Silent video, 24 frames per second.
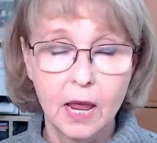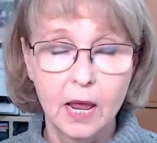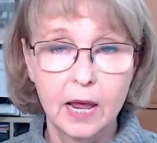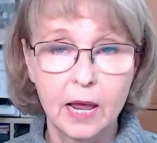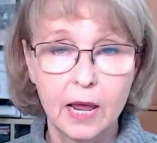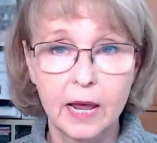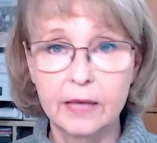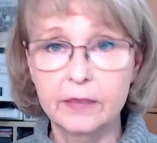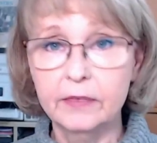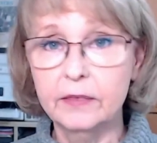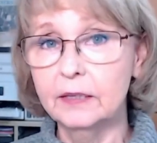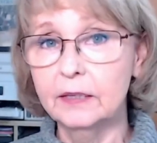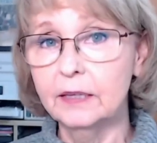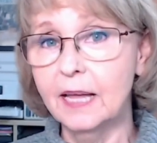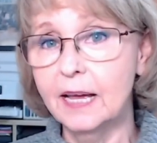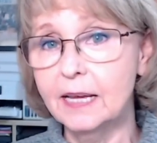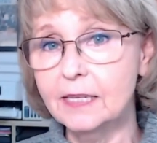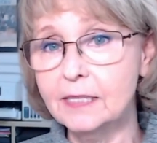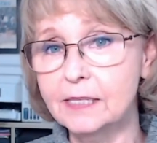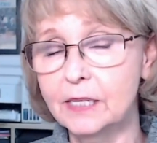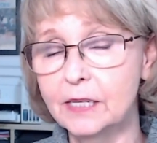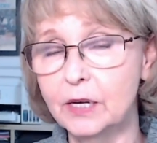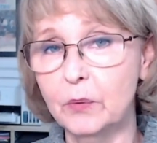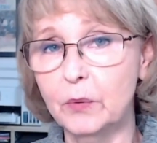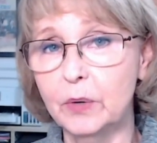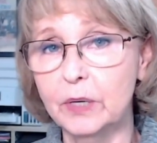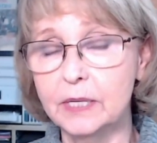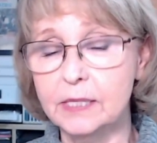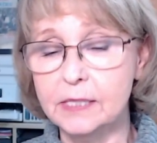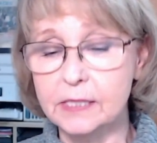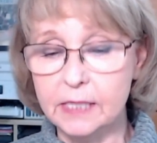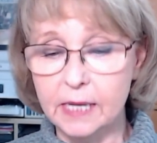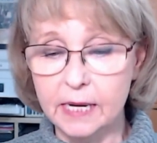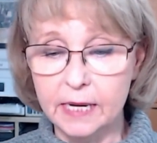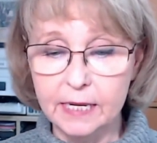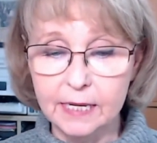And the last thing I want to
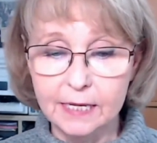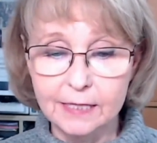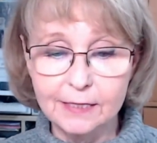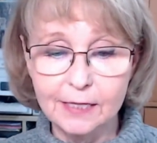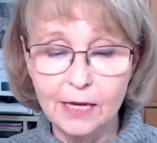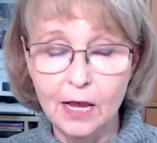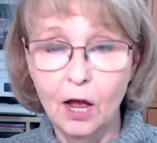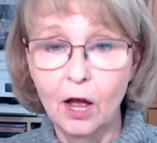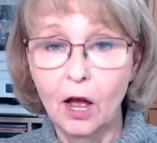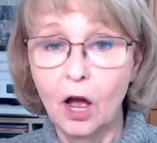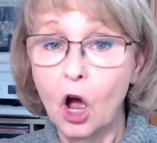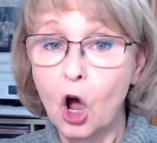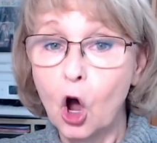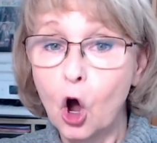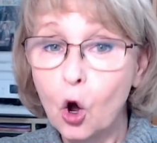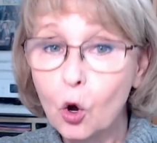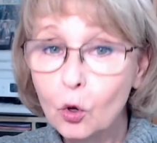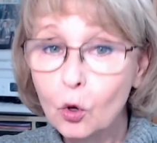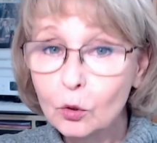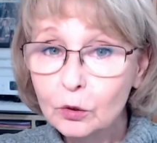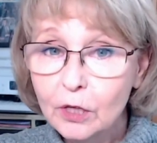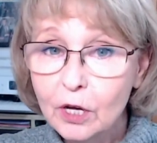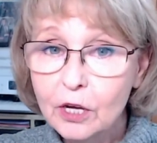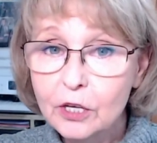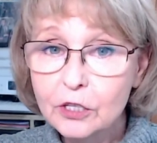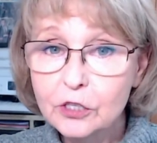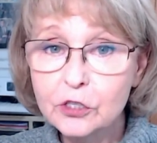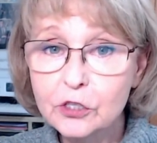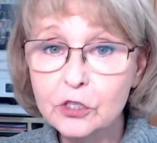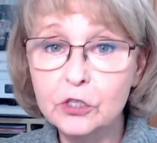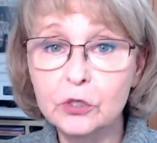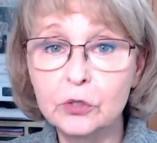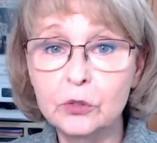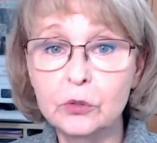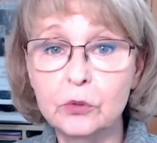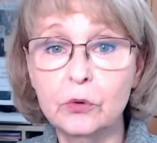say is hold on
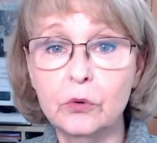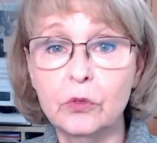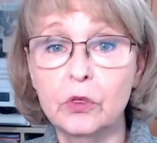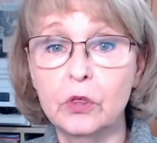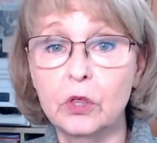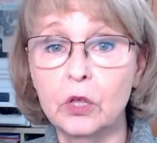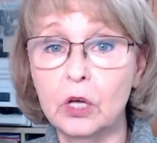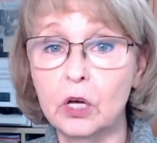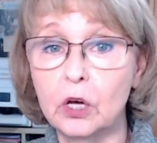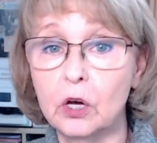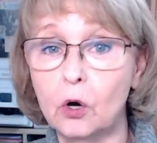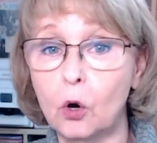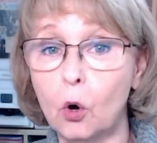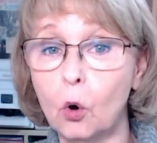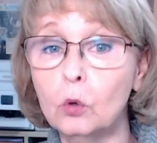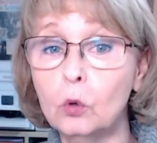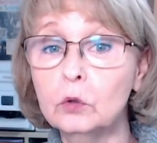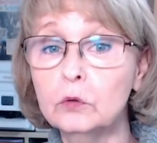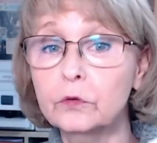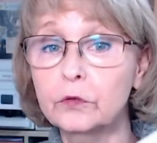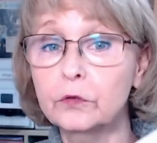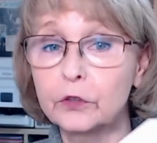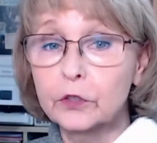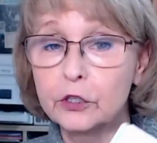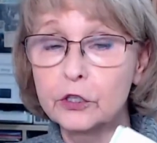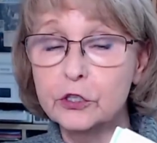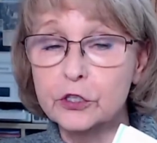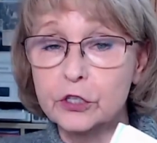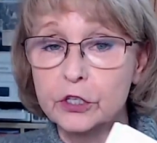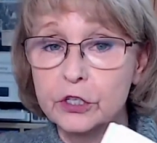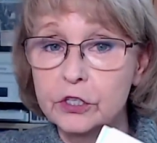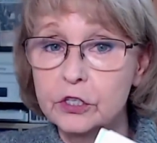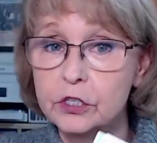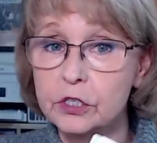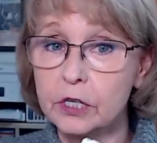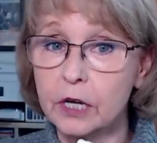to the old
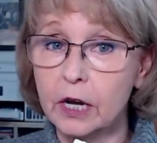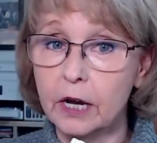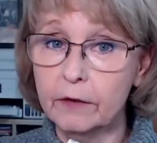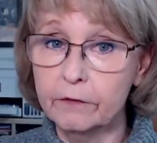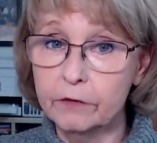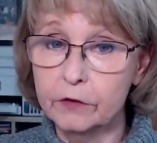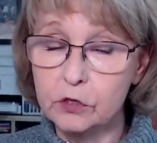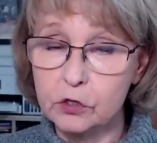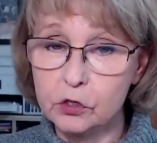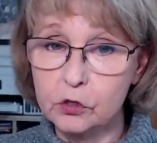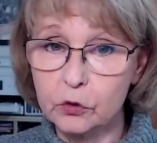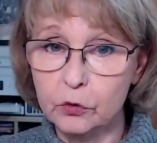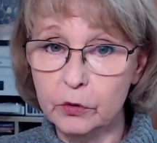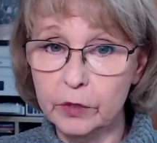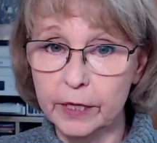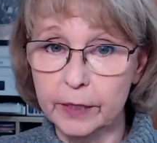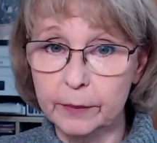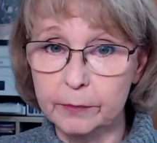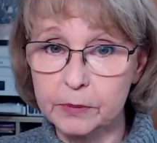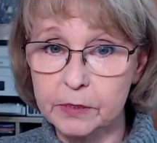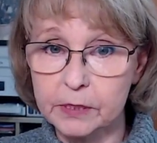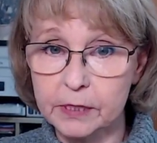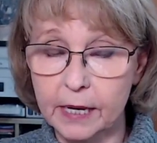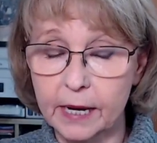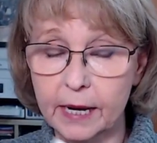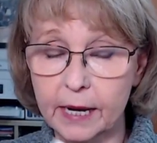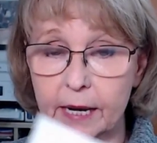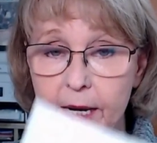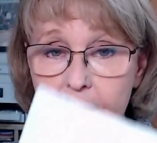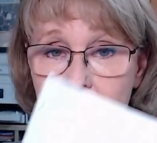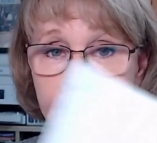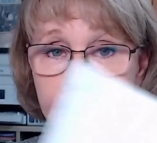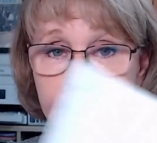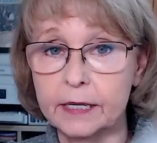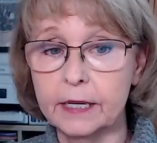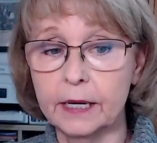versions of the scripts
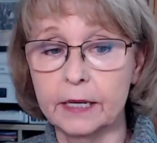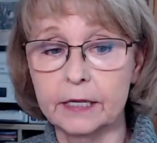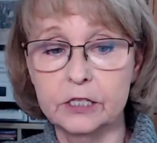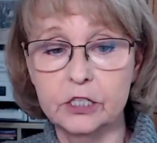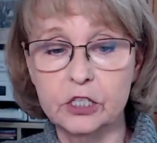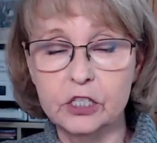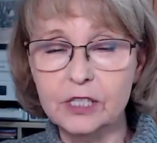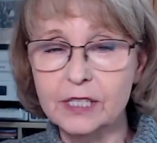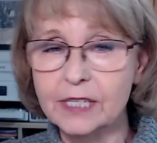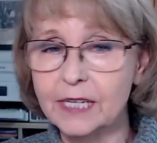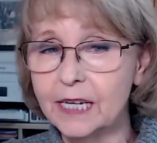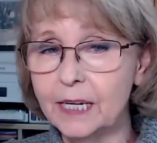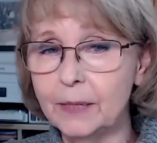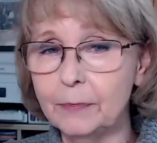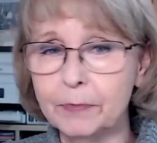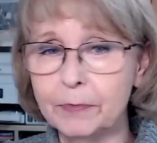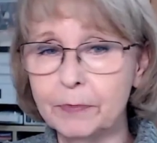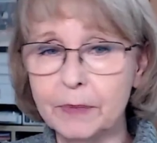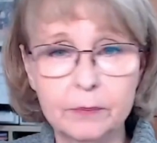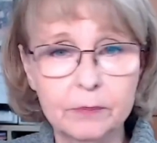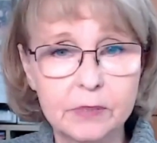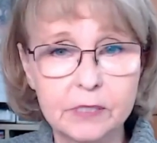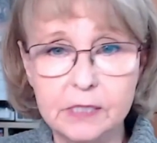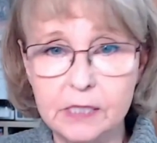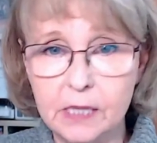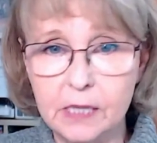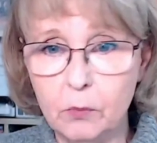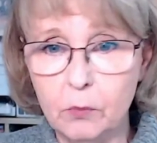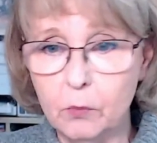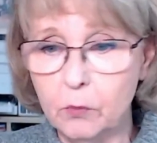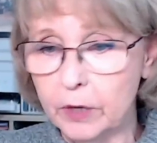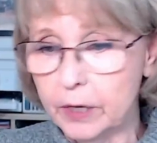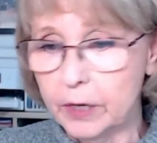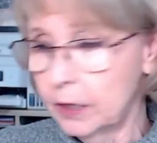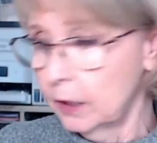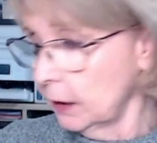and just keep them
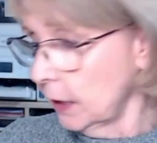somewhere.